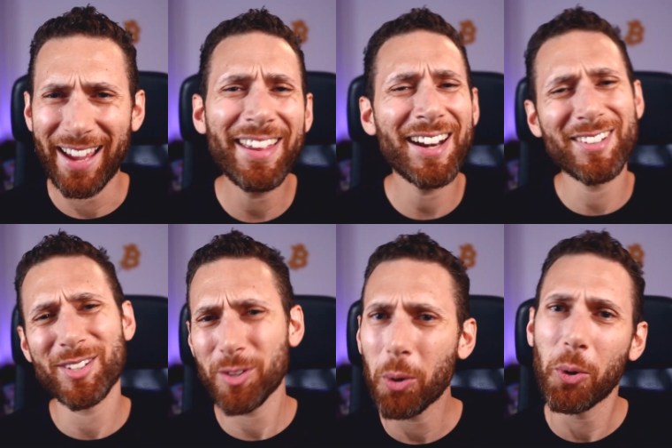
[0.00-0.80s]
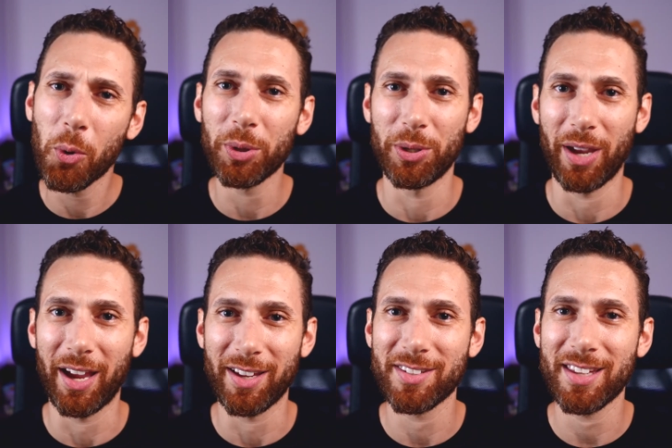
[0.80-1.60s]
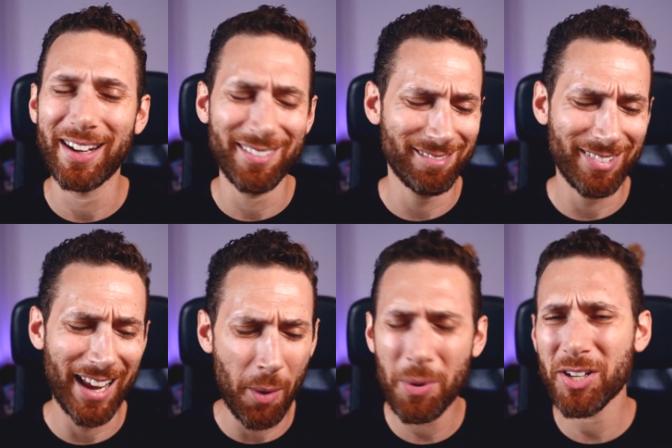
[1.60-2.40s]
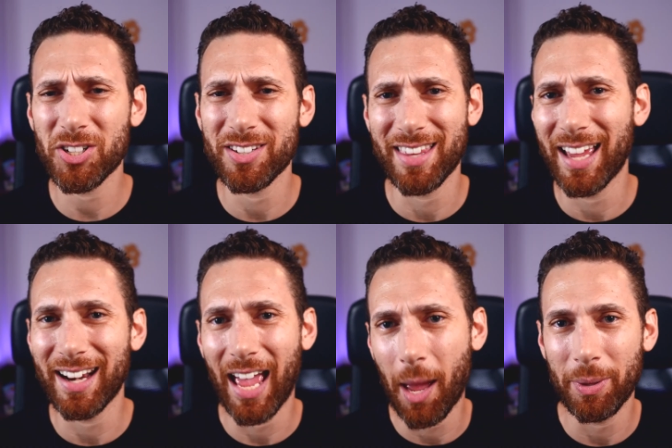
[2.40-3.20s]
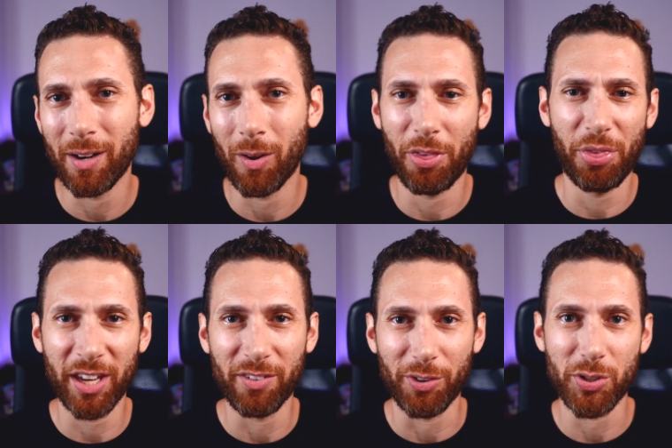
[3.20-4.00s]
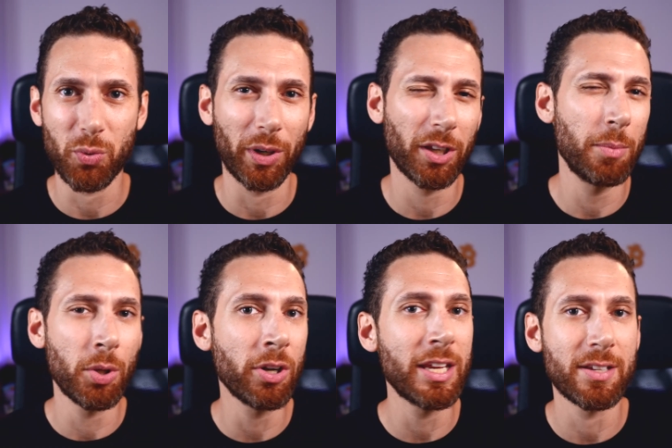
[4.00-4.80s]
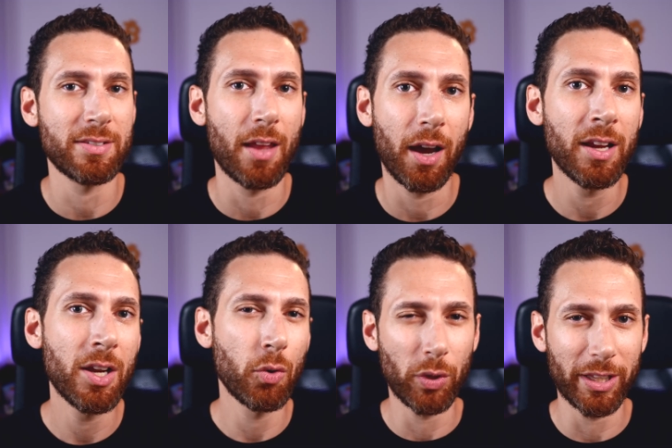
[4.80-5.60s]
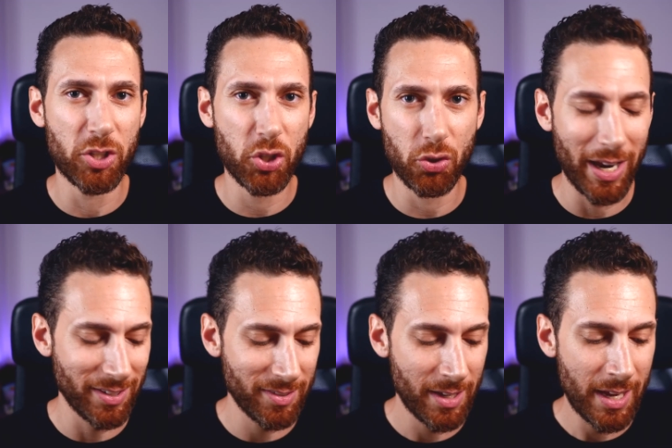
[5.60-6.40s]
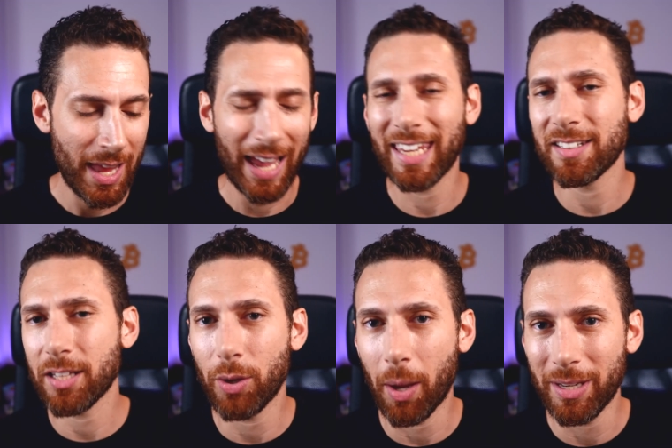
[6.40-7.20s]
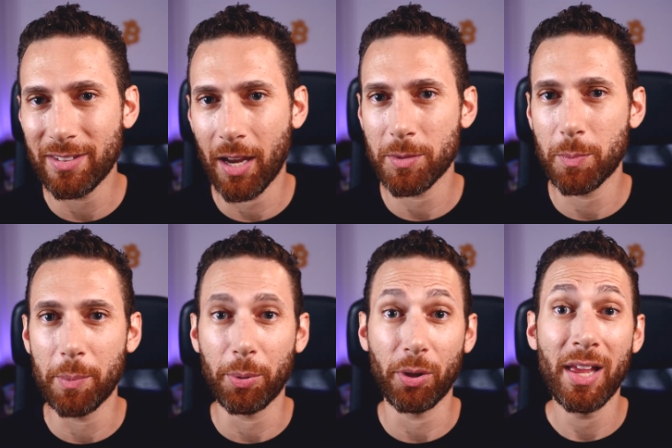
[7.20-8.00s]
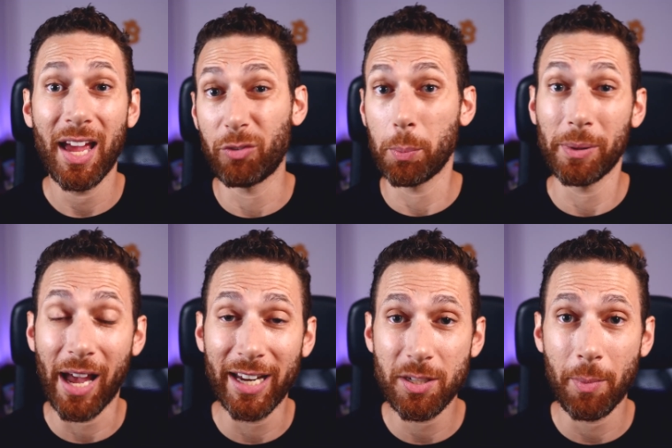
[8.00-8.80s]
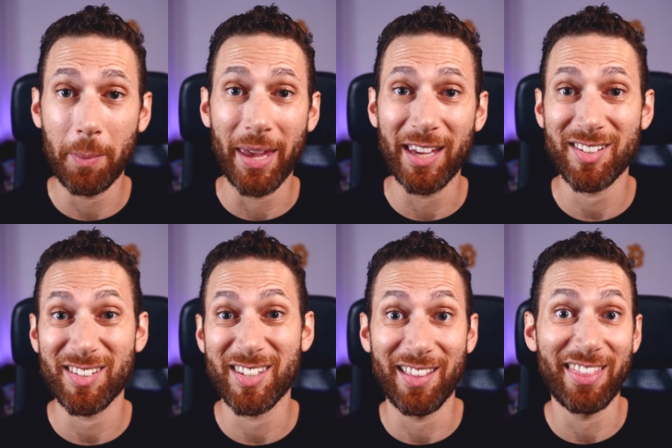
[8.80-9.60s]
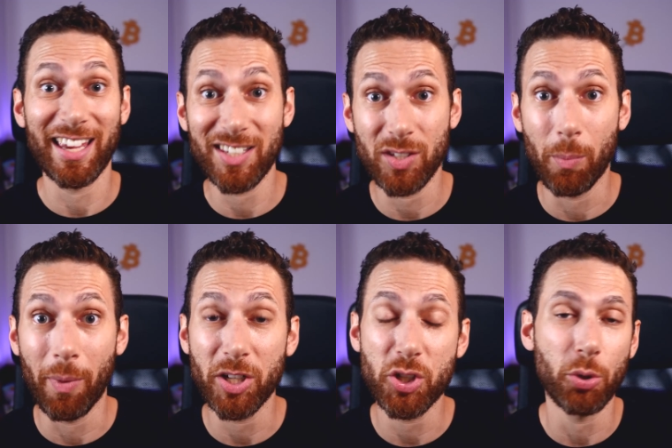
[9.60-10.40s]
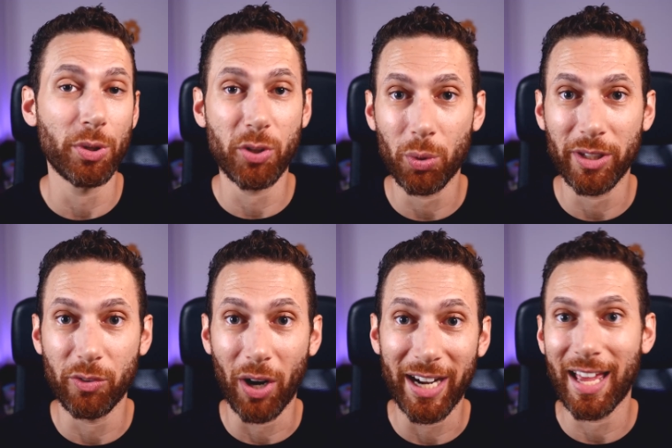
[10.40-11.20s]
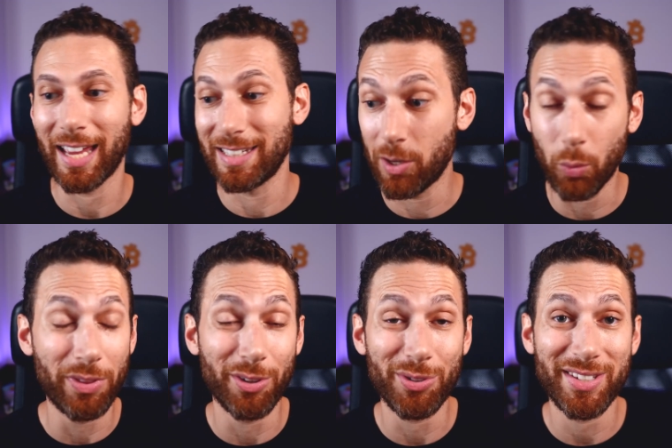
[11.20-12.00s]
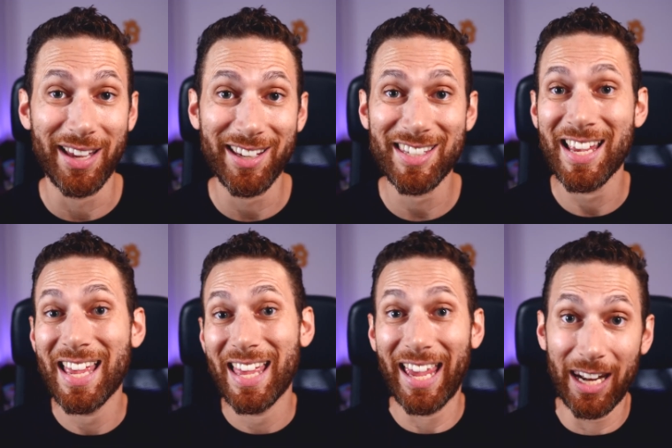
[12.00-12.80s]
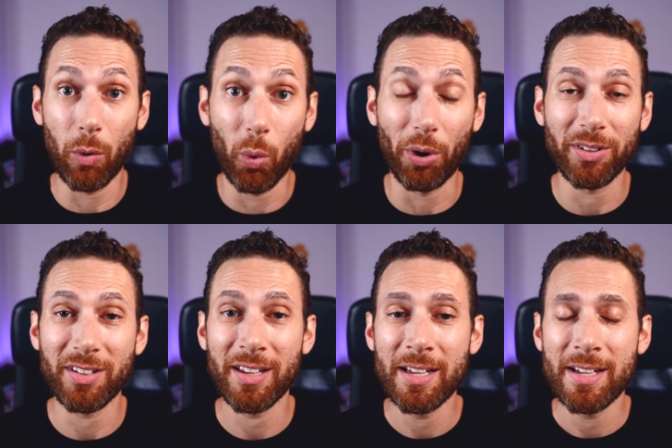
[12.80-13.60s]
And that is so cool, you guys. And how much does that happen on Thingiverse, where community is not really stressed? I can't tell you how many times people have replied to my makes and said, thanks so much, you were totally right, I did it with your settings, and it worked.